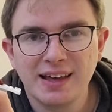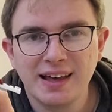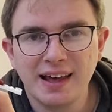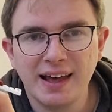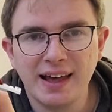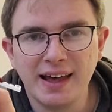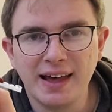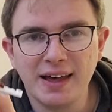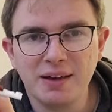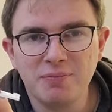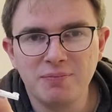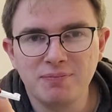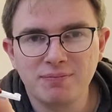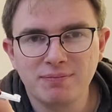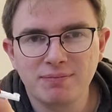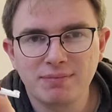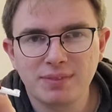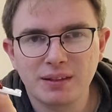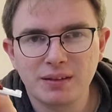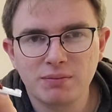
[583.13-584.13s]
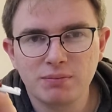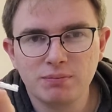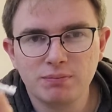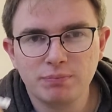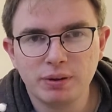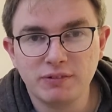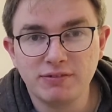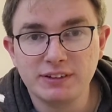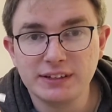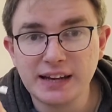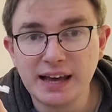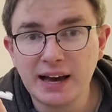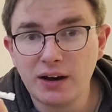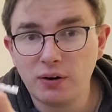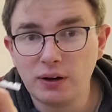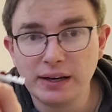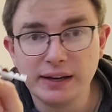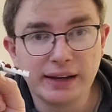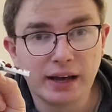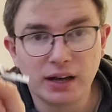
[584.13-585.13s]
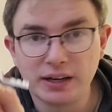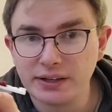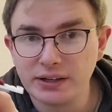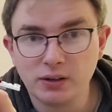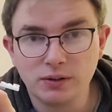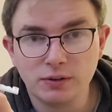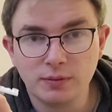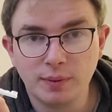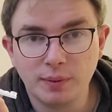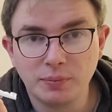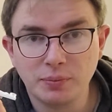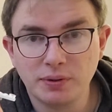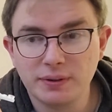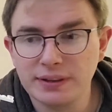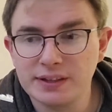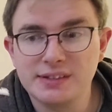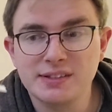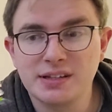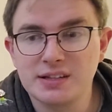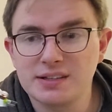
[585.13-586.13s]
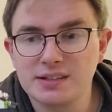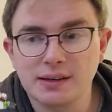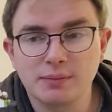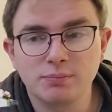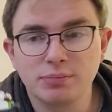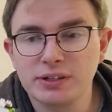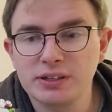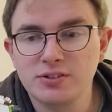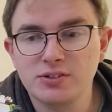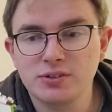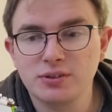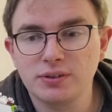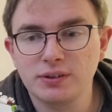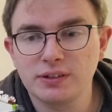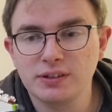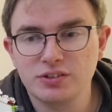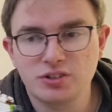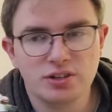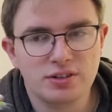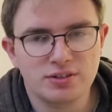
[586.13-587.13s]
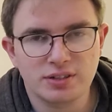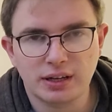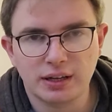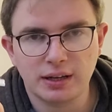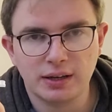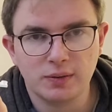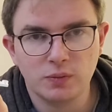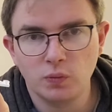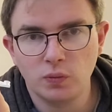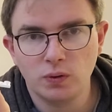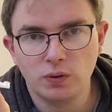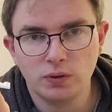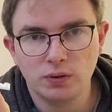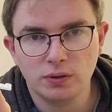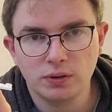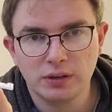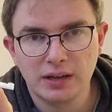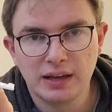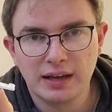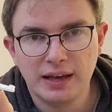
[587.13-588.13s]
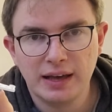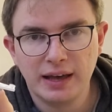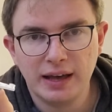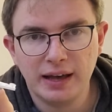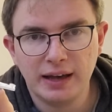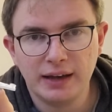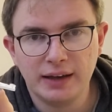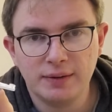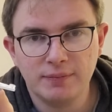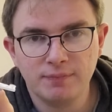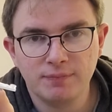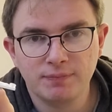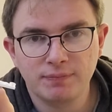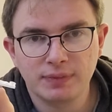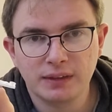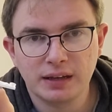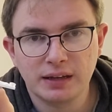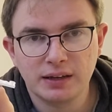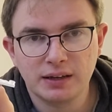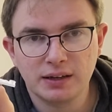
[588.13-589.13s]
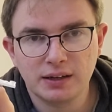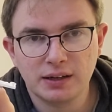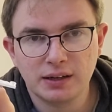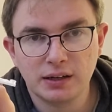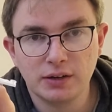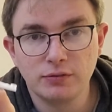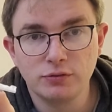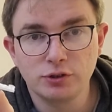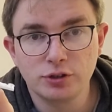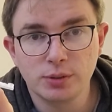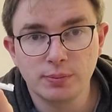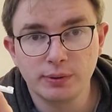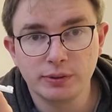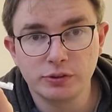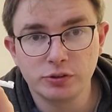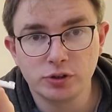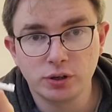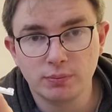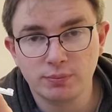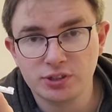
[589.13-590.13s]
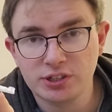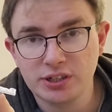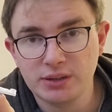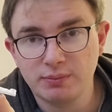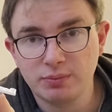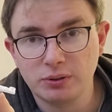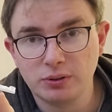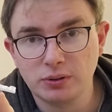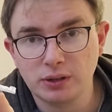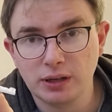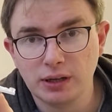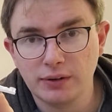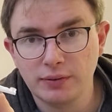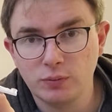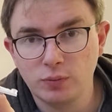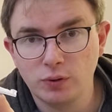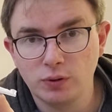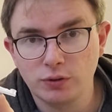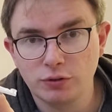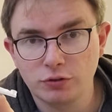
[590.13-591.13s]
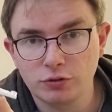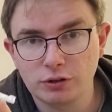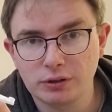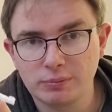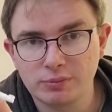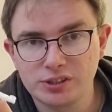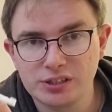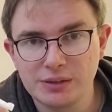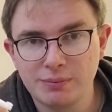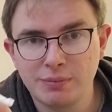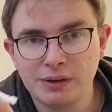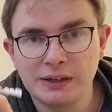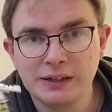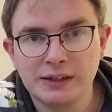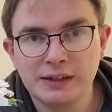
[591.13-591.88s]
But for now, I can't remember what this is. I'm pretty sure that it's just a Clone War, Clone Trooper dropship, or Clone Wars dropship.